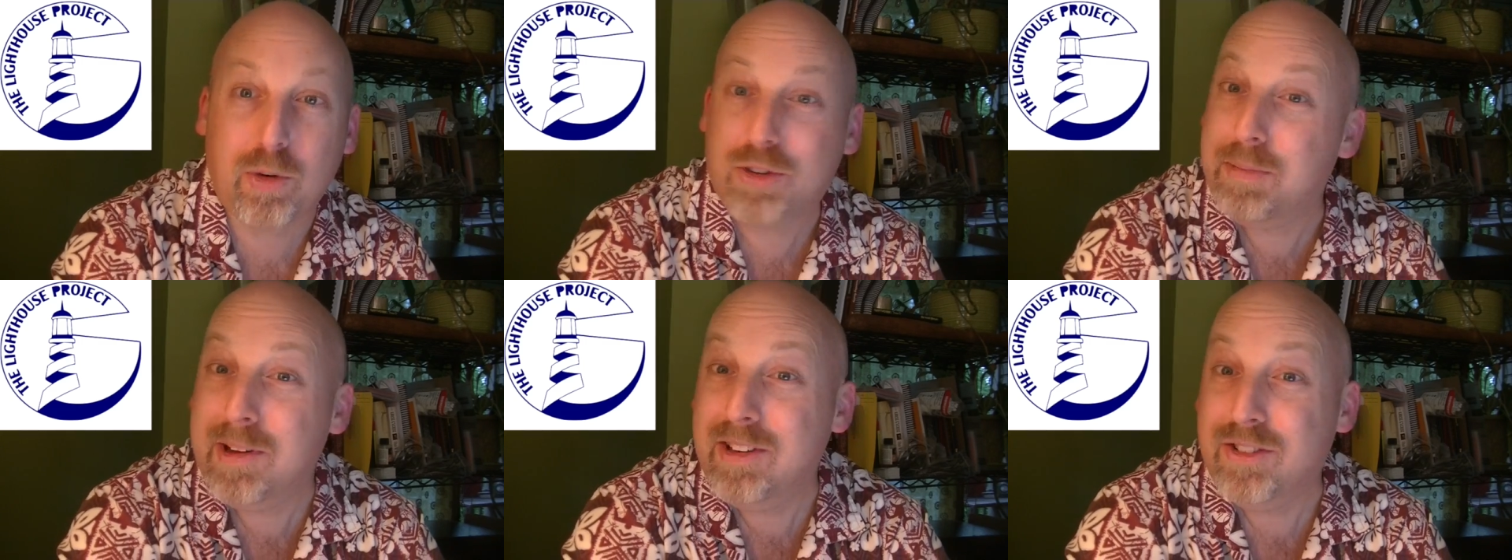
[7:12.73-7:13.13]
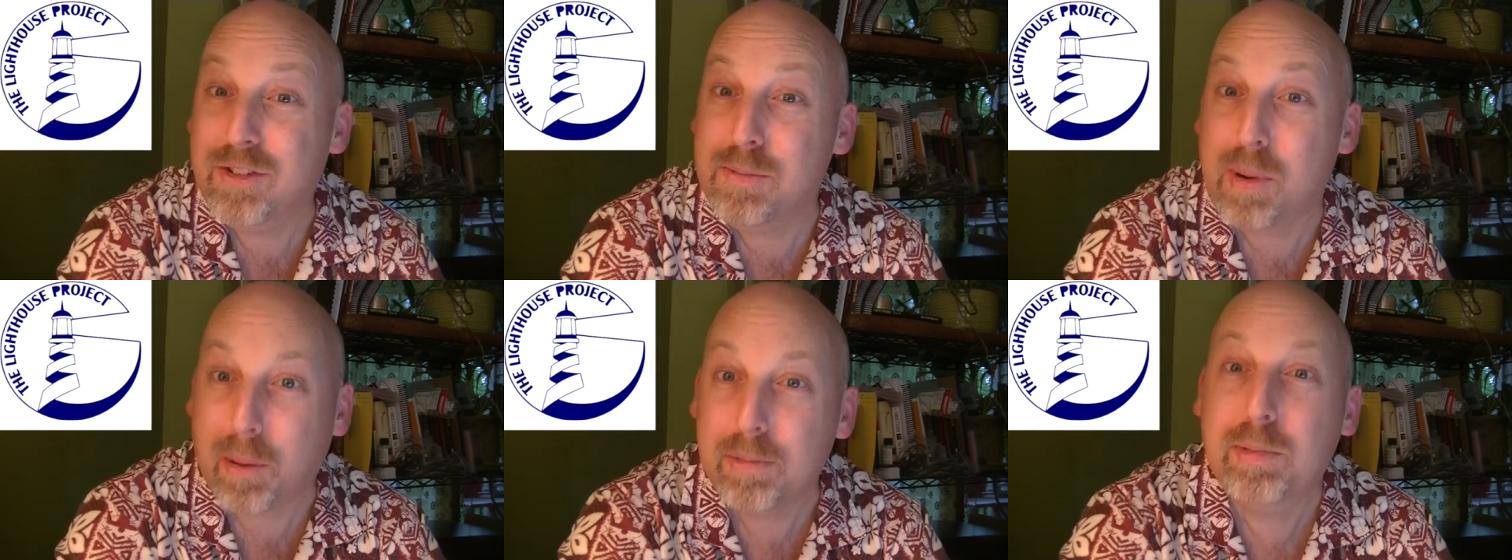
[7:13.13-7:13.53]
which means
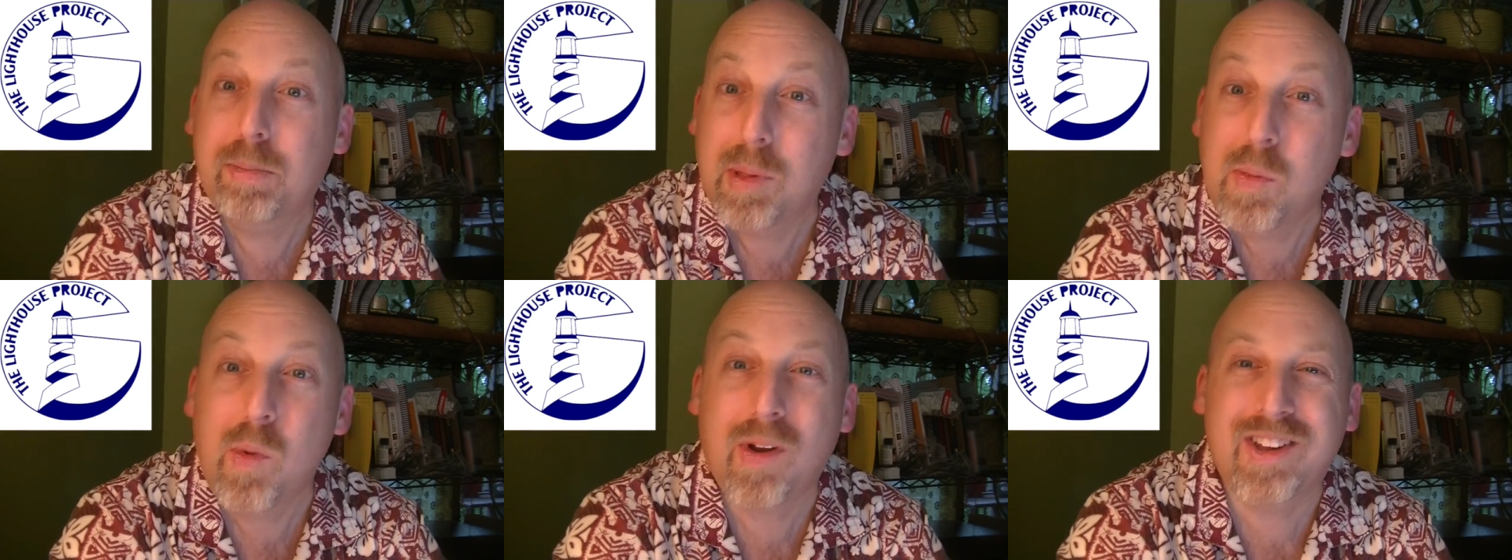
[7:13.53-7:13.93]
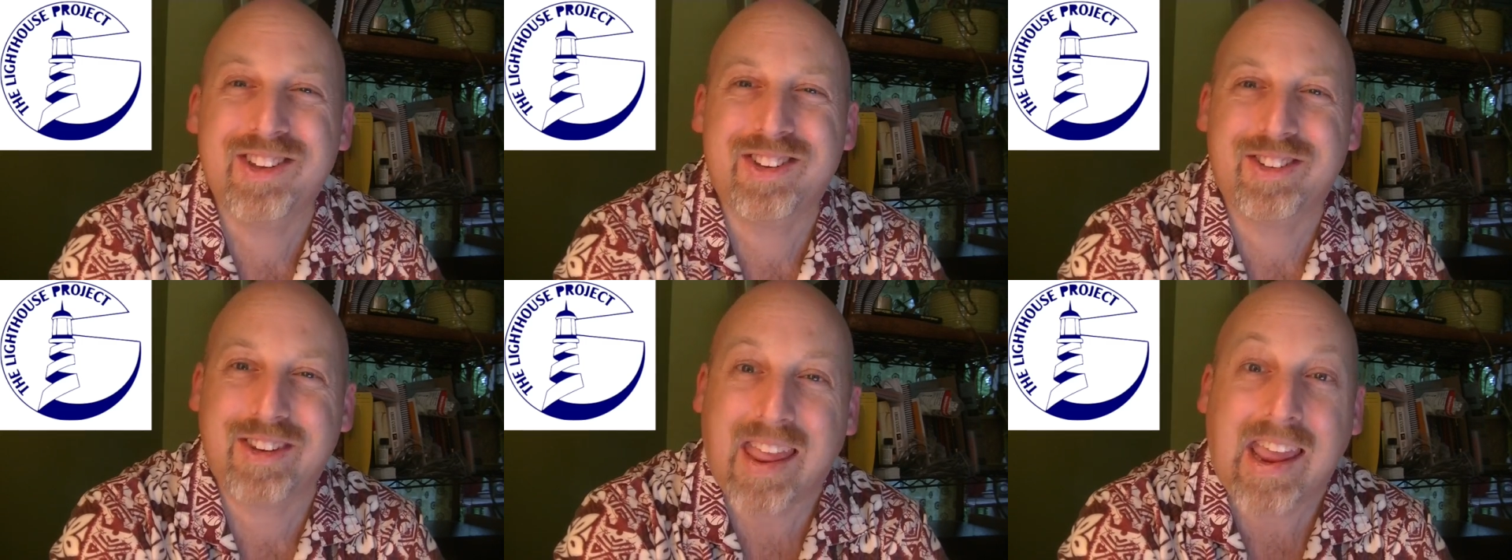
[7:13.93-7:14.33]
you probably want
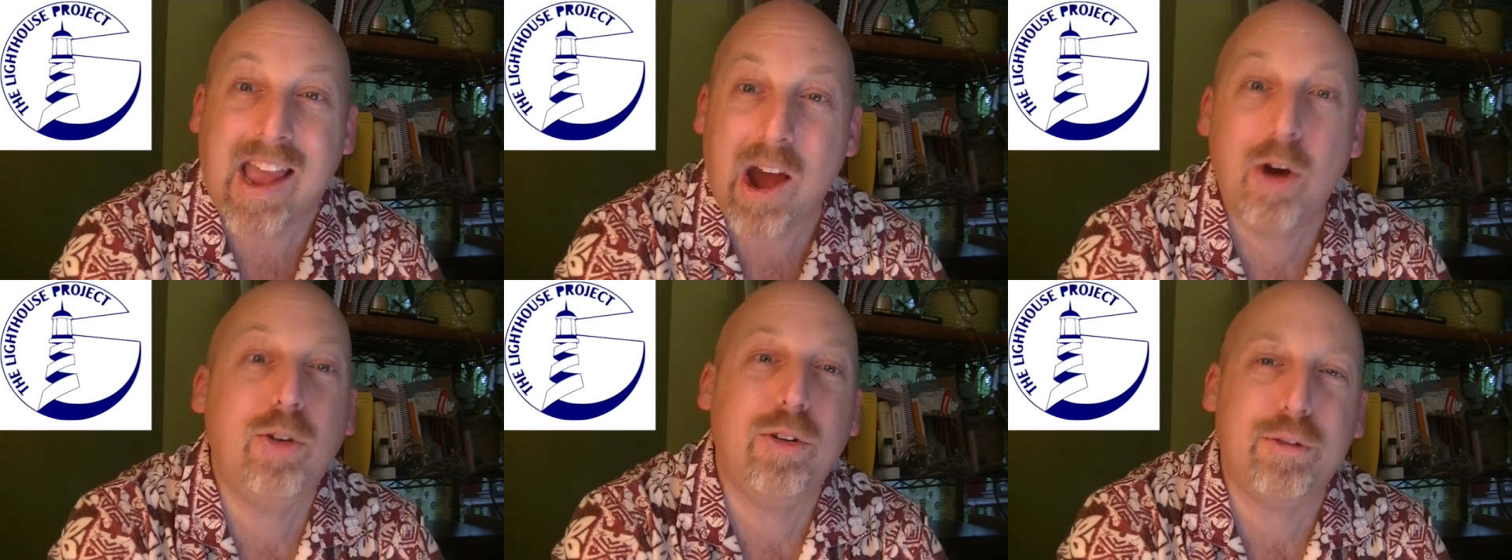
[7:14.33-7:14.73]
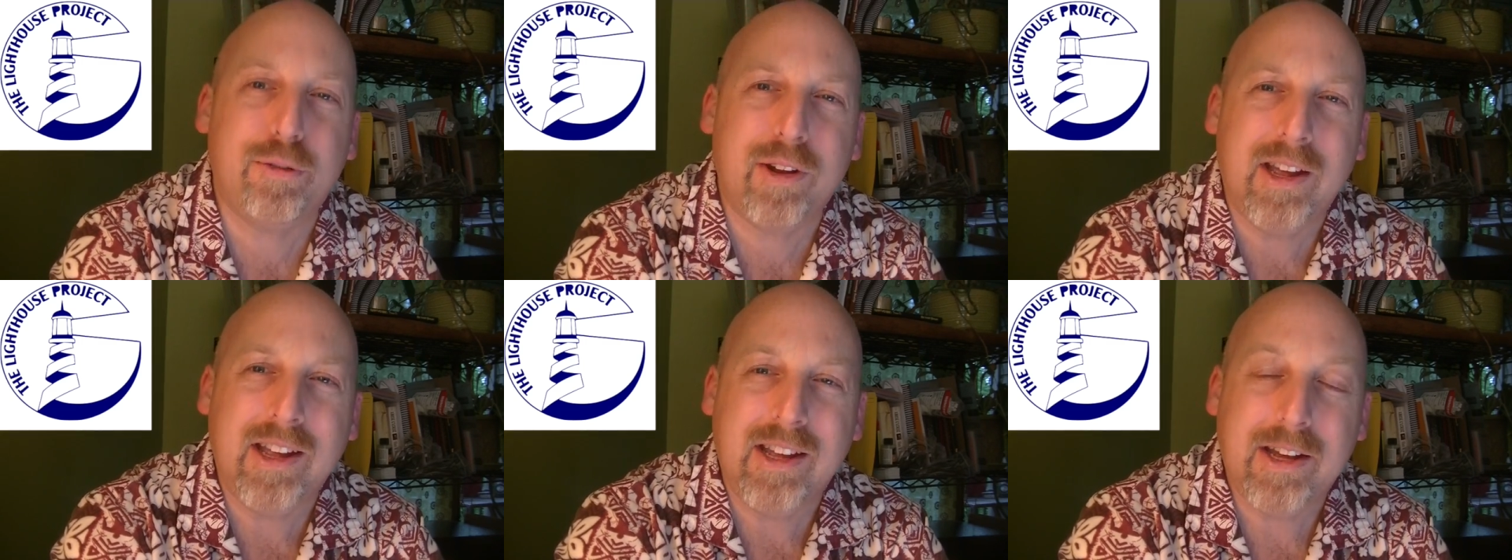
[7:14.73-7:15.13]
to stay out of